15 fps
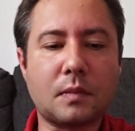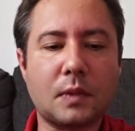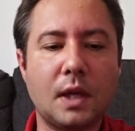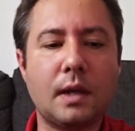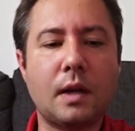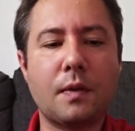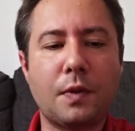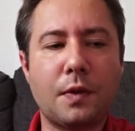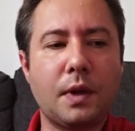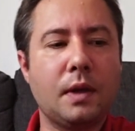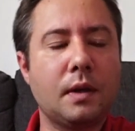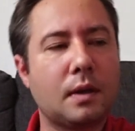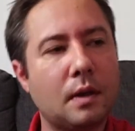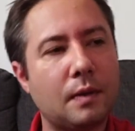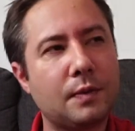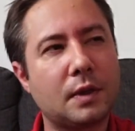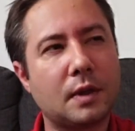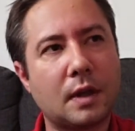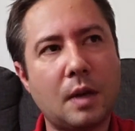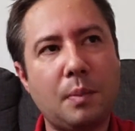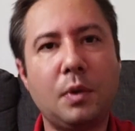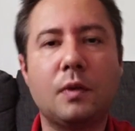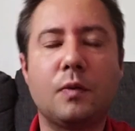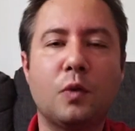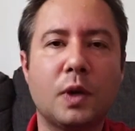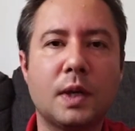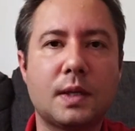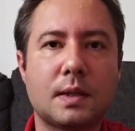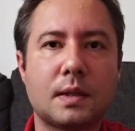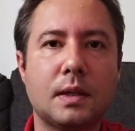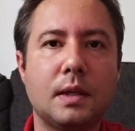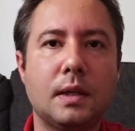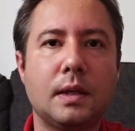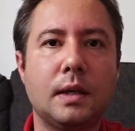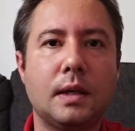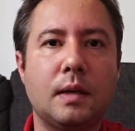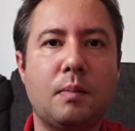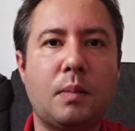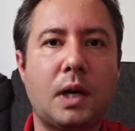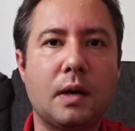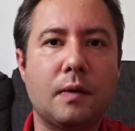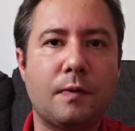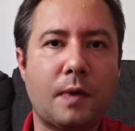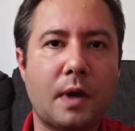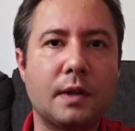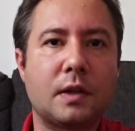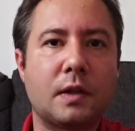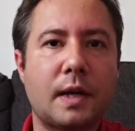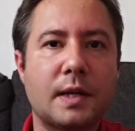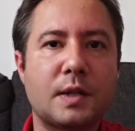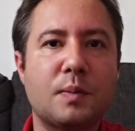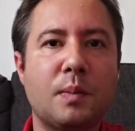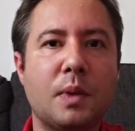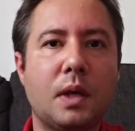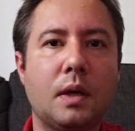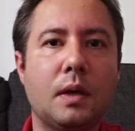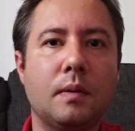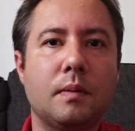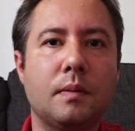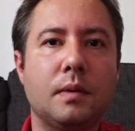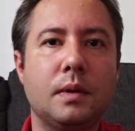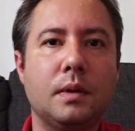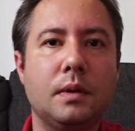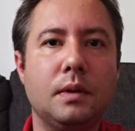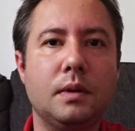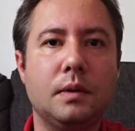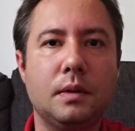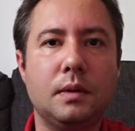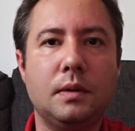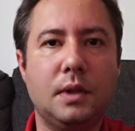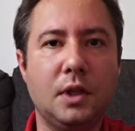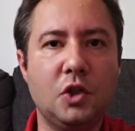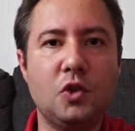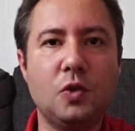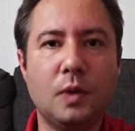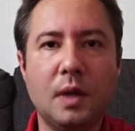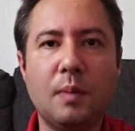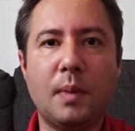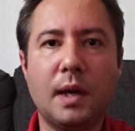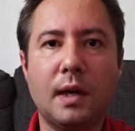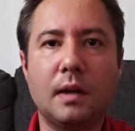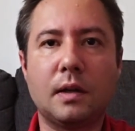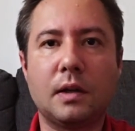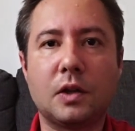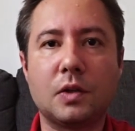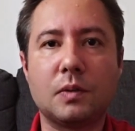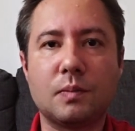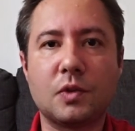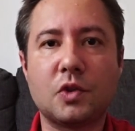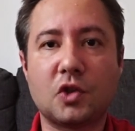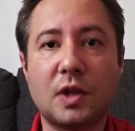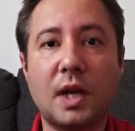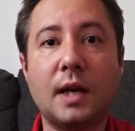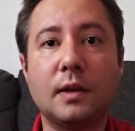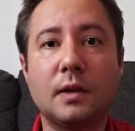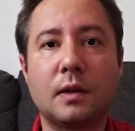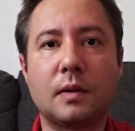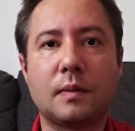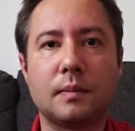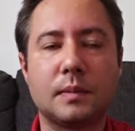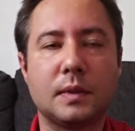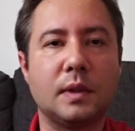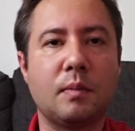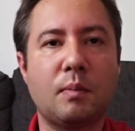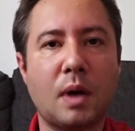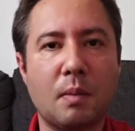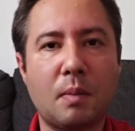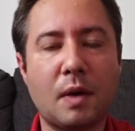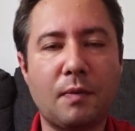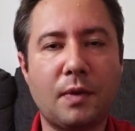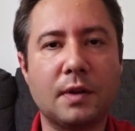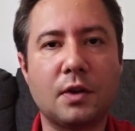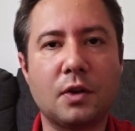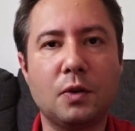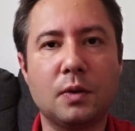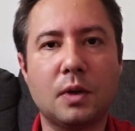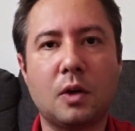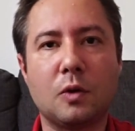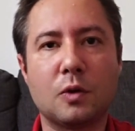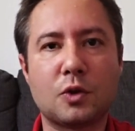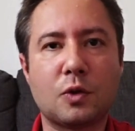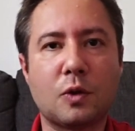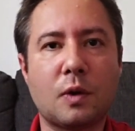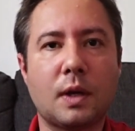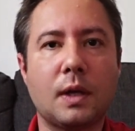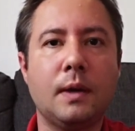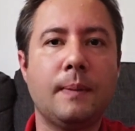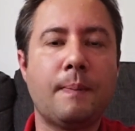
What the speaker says: And I think after a couple of weeks, my father asked me, did you email Schneider? My father knew the whole story.